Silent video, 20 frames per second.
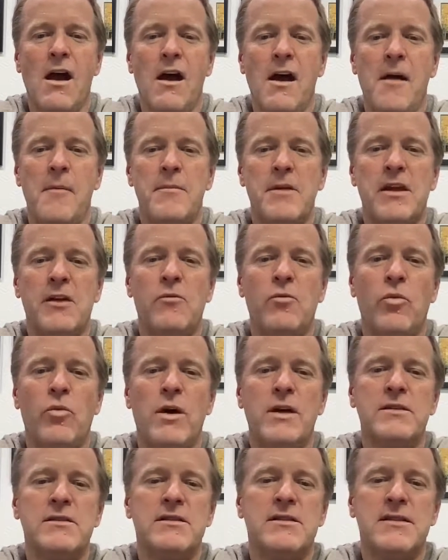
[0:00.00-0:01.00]
In
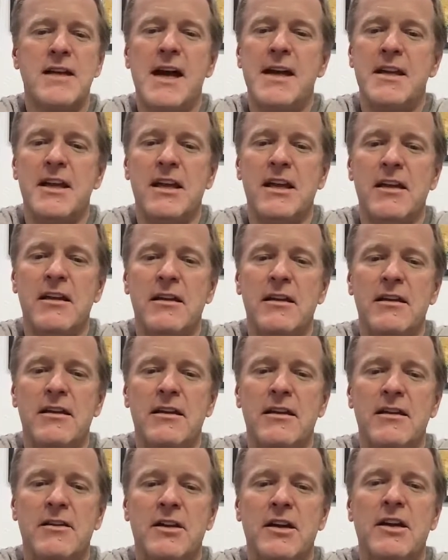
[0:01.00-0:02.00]
one study,
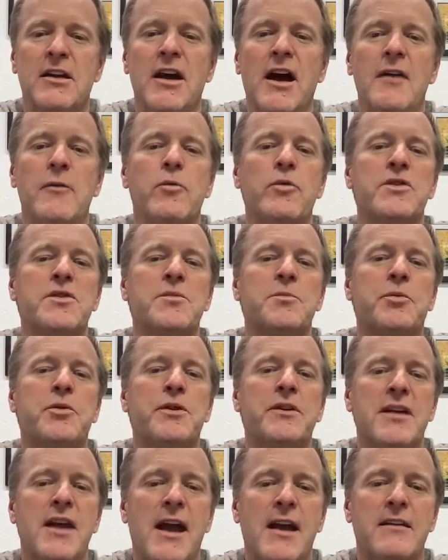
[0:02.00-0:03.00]
the gut was
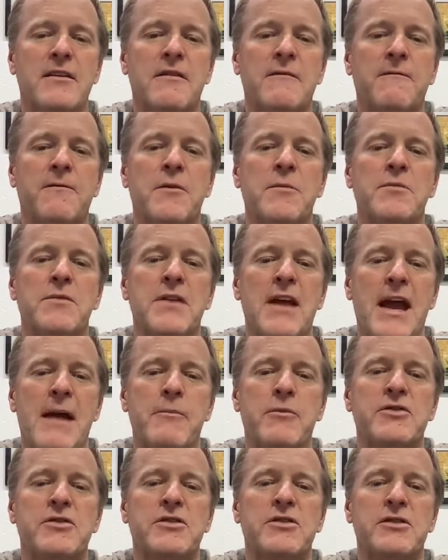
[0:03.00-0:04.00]
protected from
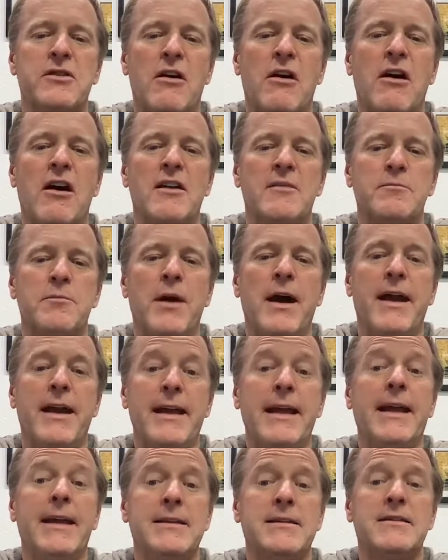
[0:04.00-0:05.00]
damages caused
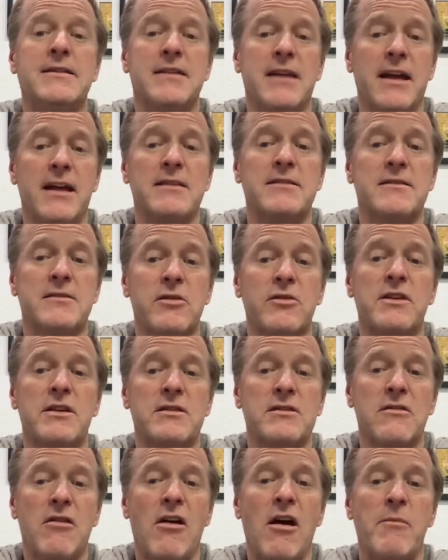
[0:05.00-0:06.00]
by NSAIDs. So
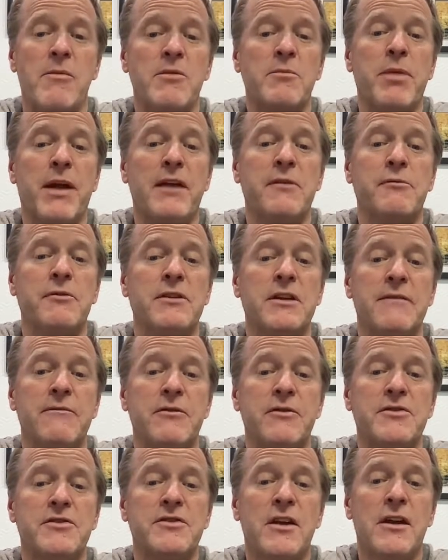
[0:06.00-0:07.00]
these common pain
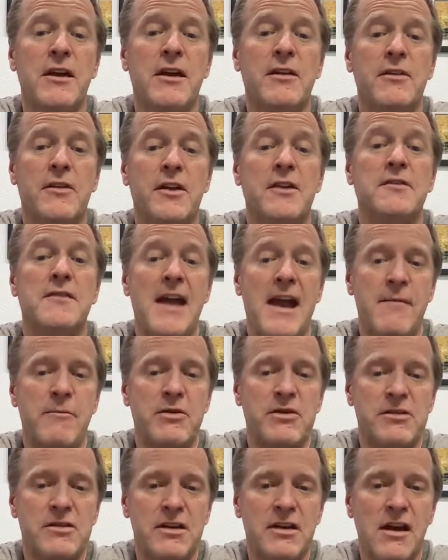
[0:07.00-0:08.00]
relievers that
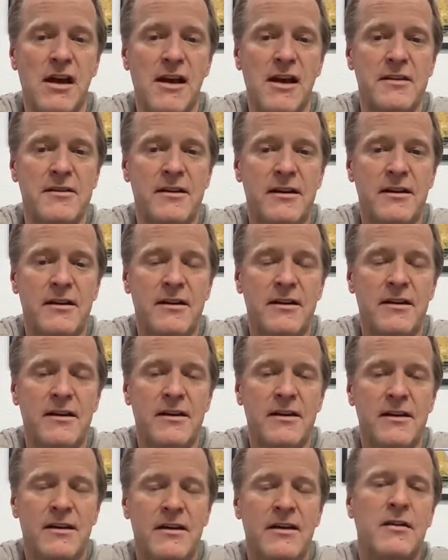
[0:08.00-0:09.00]
damage the gut,
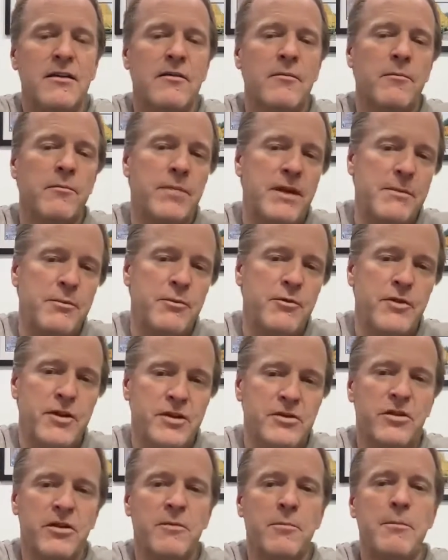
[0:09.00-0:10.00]
people
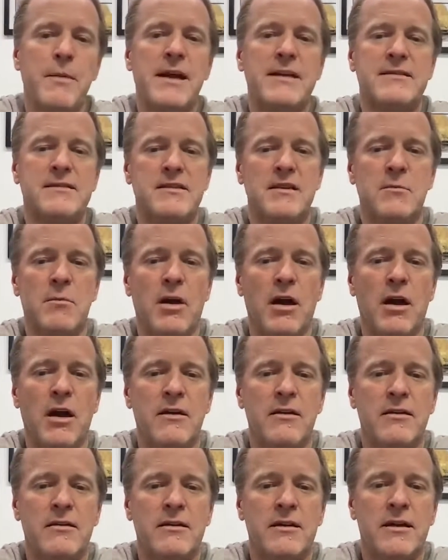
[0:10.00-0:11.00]
that took
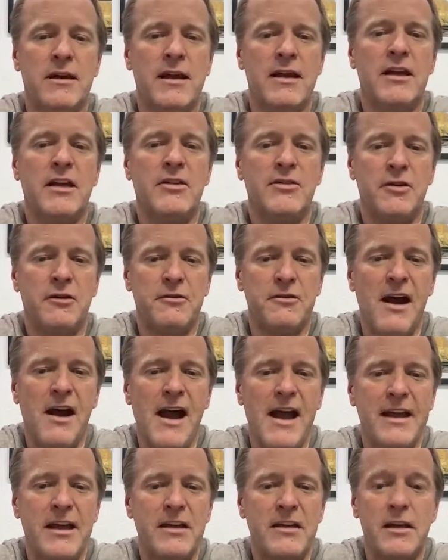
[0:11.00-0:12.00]
Messima in their
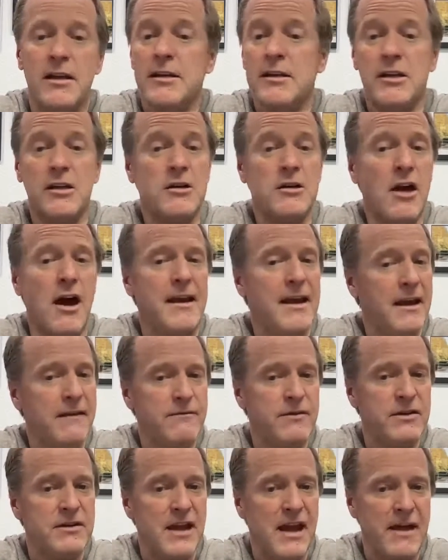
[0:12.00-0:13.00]
diet did not
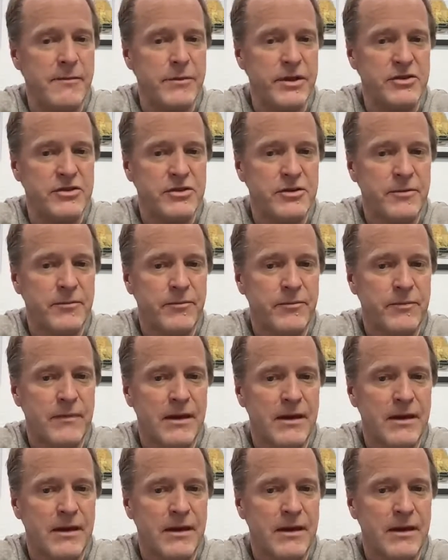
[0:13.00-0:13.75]
have the damage.